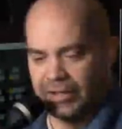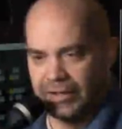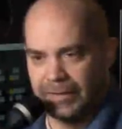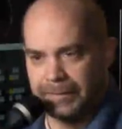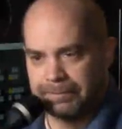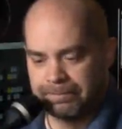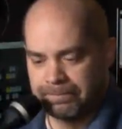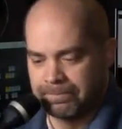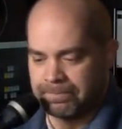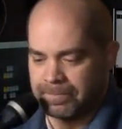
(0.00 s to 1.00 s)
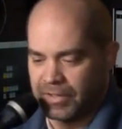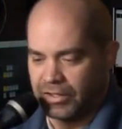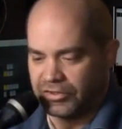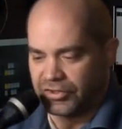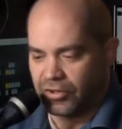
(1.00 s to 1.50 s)
Um,
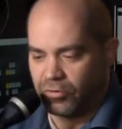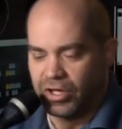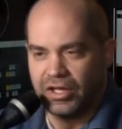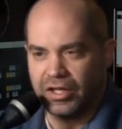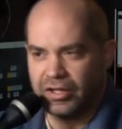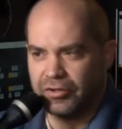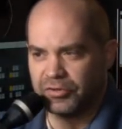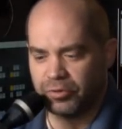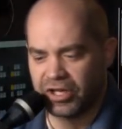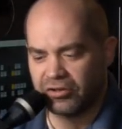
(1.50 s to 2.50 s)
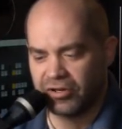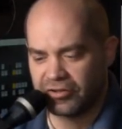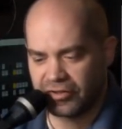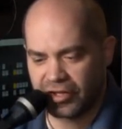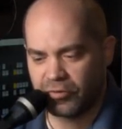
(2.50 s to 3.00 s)
so it's pretty
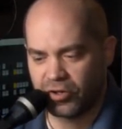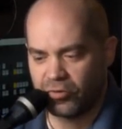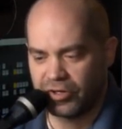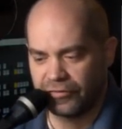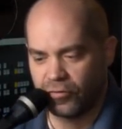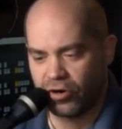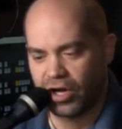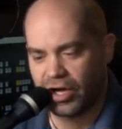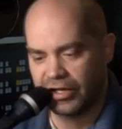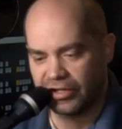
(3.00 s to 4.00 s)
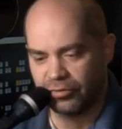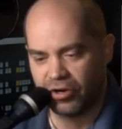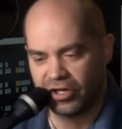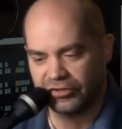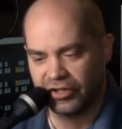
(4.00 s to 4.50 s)
clear that they were going for a high-end
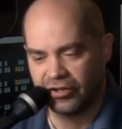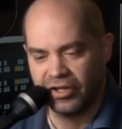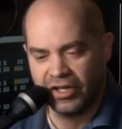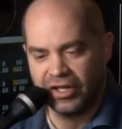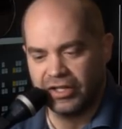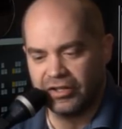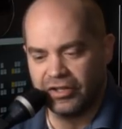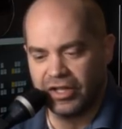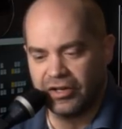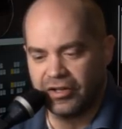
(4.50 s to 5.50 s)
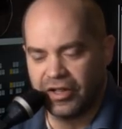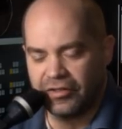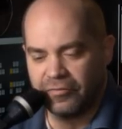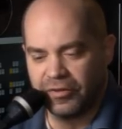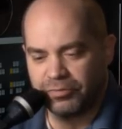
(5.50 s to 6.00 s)
product here. And it,
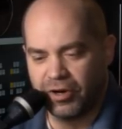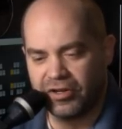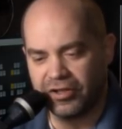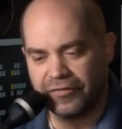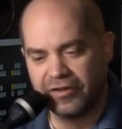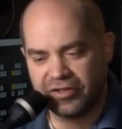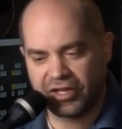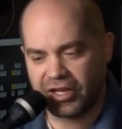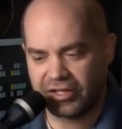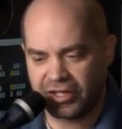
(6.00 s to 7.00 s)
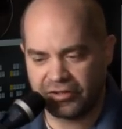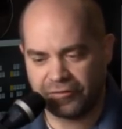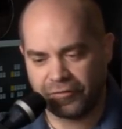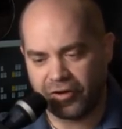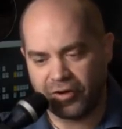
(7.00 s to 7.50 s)
it, part of the feeling that I get
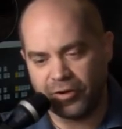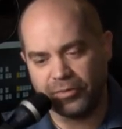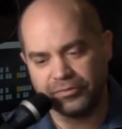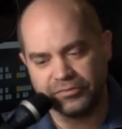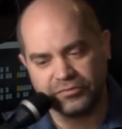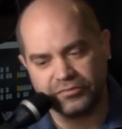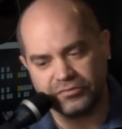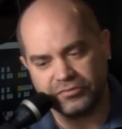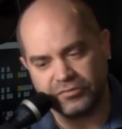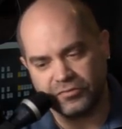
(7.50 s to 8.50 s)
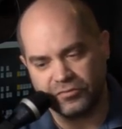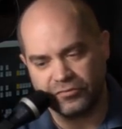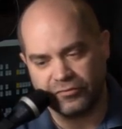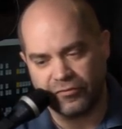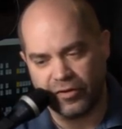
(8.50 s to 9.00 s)
from
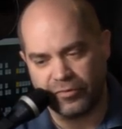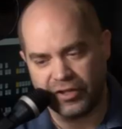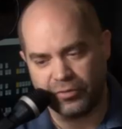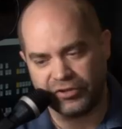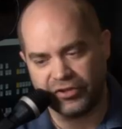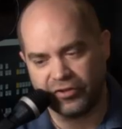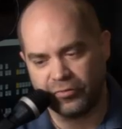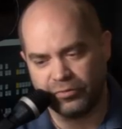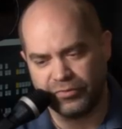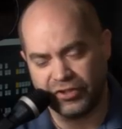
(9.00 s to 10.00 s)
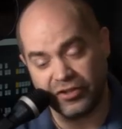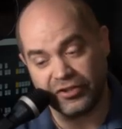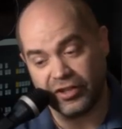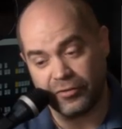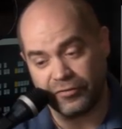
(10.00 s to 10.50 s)
from their material
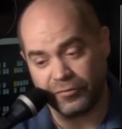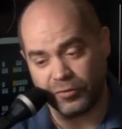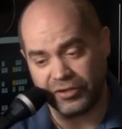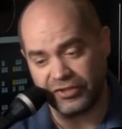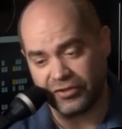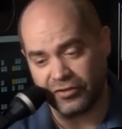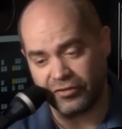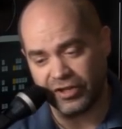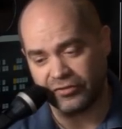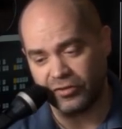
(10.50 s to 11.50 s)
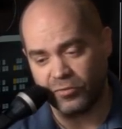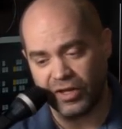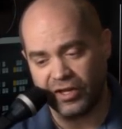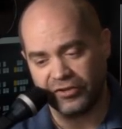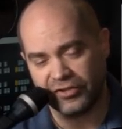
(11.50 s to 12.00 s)
materials that they've released in the last little
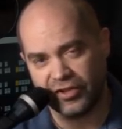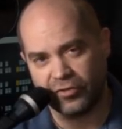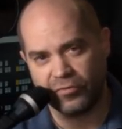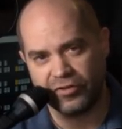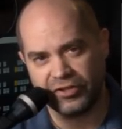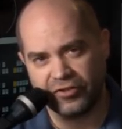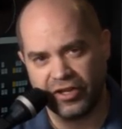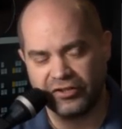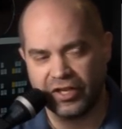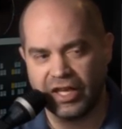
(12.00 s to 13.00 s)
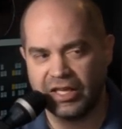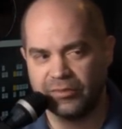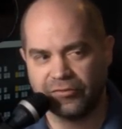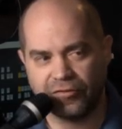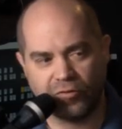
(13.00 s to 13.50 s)
while is that they're really trying to
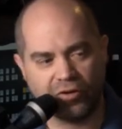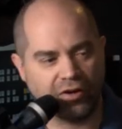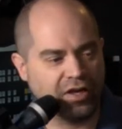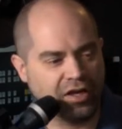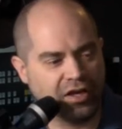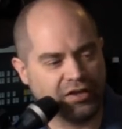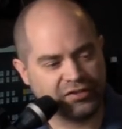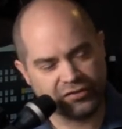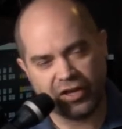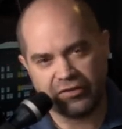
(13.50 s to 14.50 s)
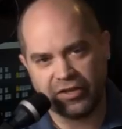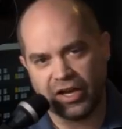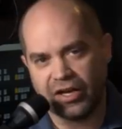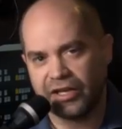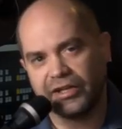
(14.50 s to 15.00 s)
aim for a slightly
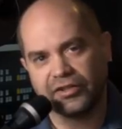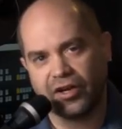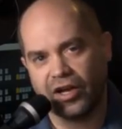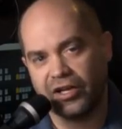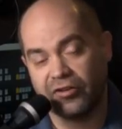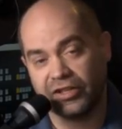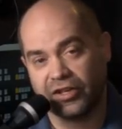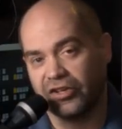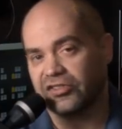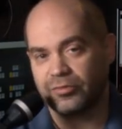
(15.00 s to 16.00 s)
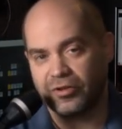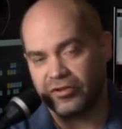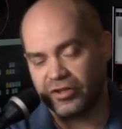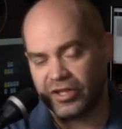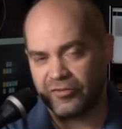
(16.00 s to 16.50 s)
high-end, higher-end
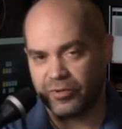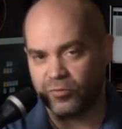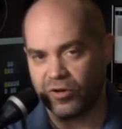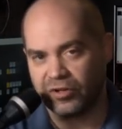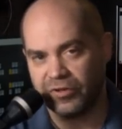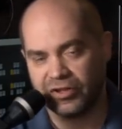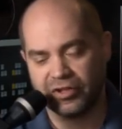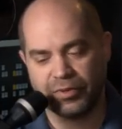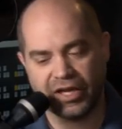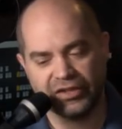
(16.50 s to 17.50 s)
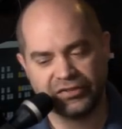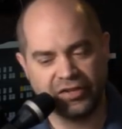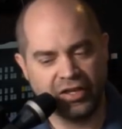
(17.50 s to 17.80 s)
customer than they've been working with in the past.